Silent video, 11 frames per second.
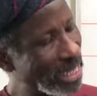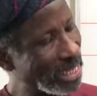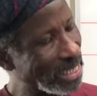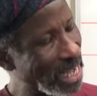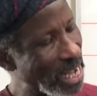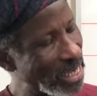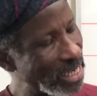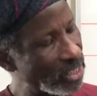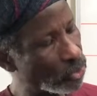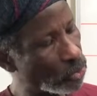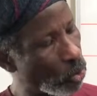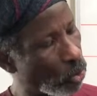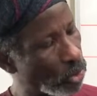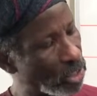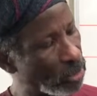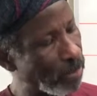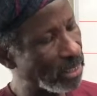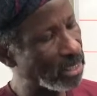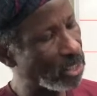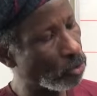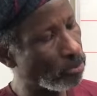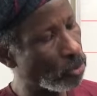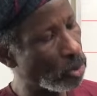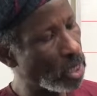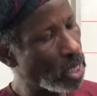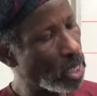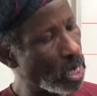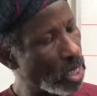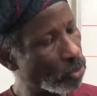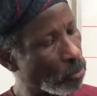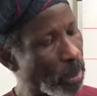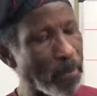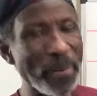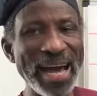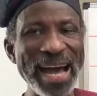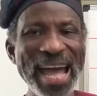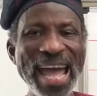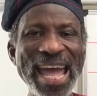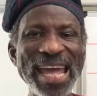Again, this sword is better to prepare